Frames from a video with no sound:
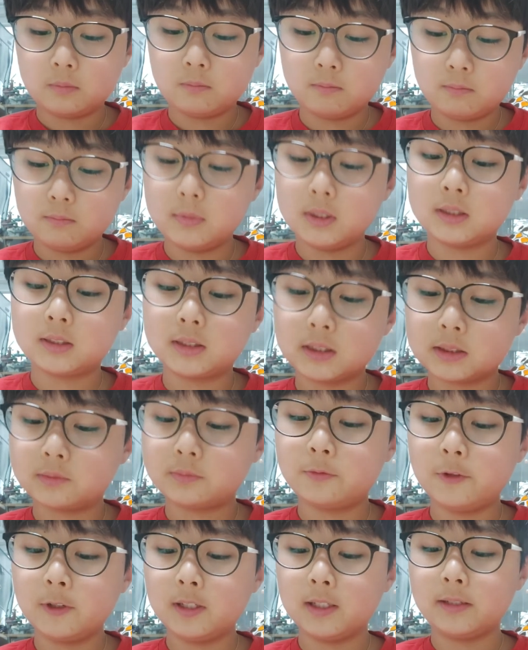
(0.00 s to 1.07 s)
Mrs.
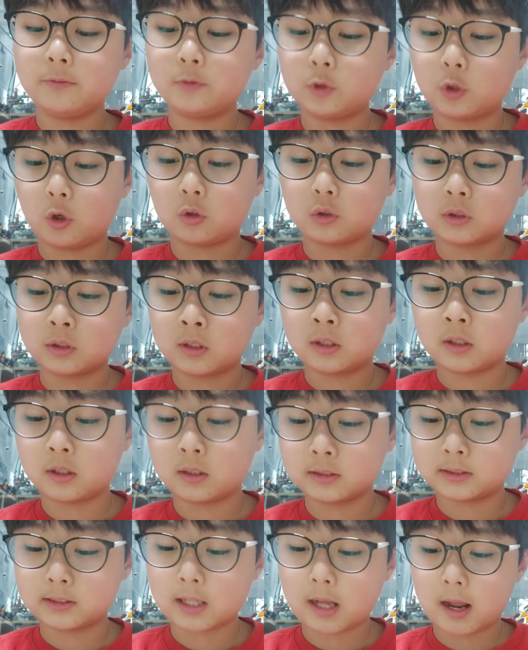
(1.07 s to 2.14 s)
Philip told
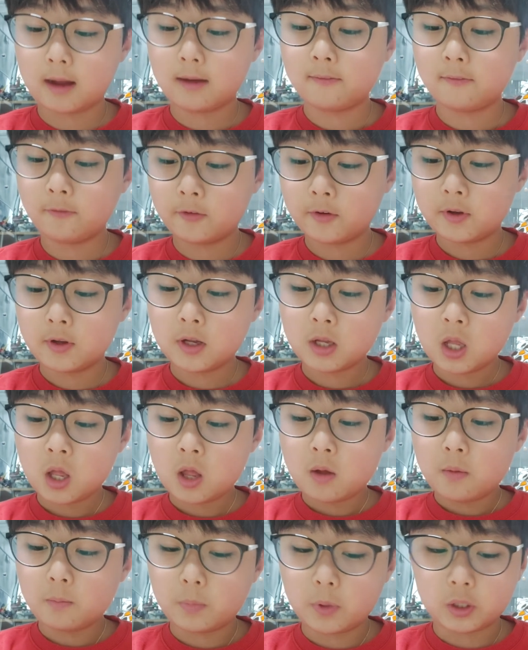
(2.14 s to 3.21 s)
herself.
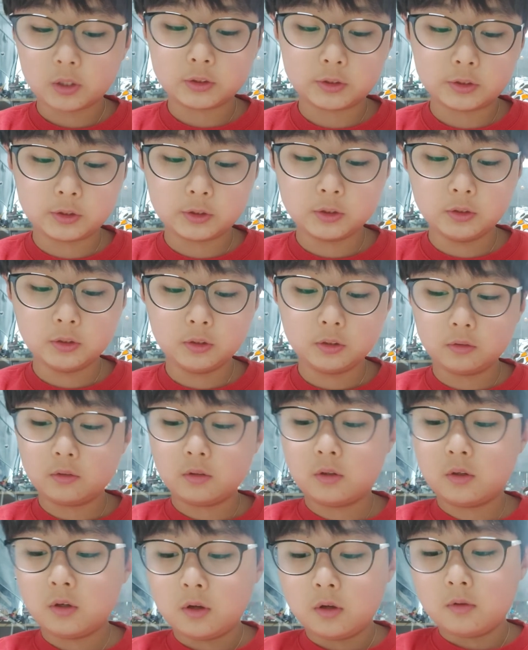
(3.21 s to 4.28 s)
But
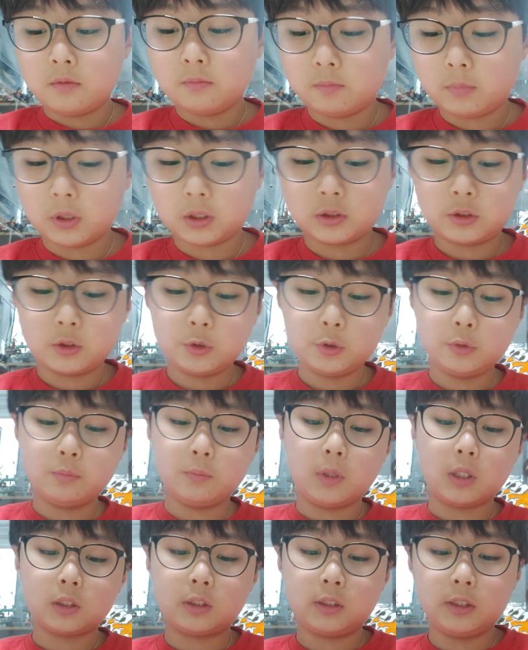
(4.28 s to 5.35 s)
to
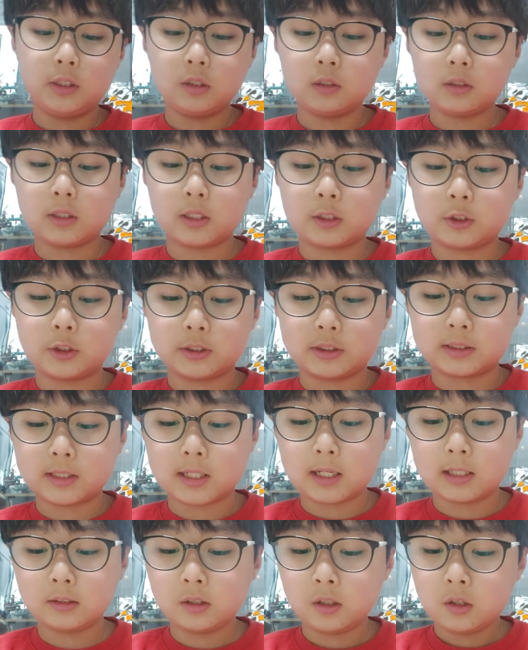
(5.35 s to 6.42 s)
Matilda she
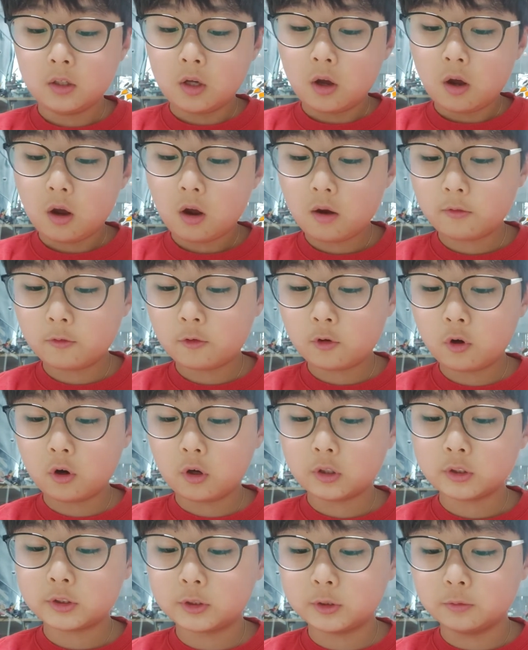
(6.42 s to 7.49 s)
said, "Of
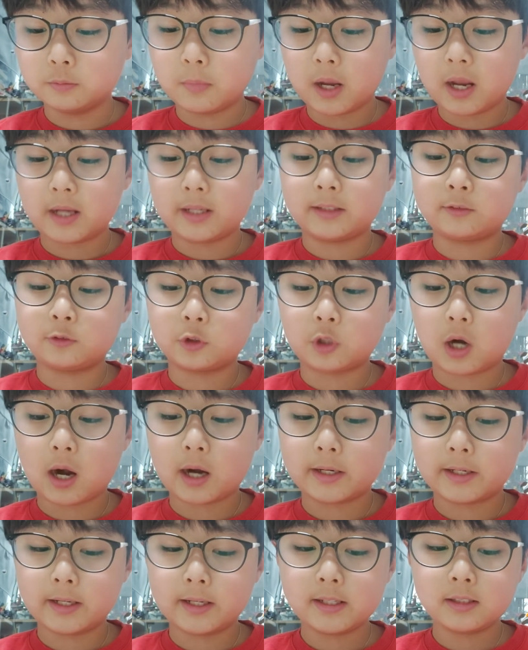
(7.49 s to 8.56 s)
course you may
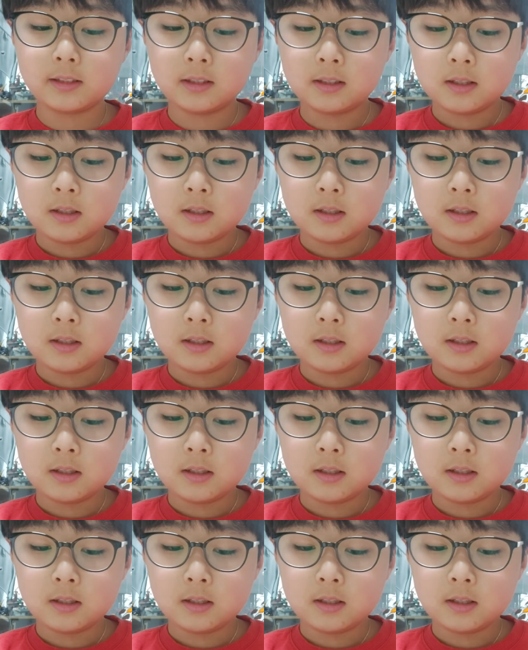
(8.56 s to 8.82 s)
try it."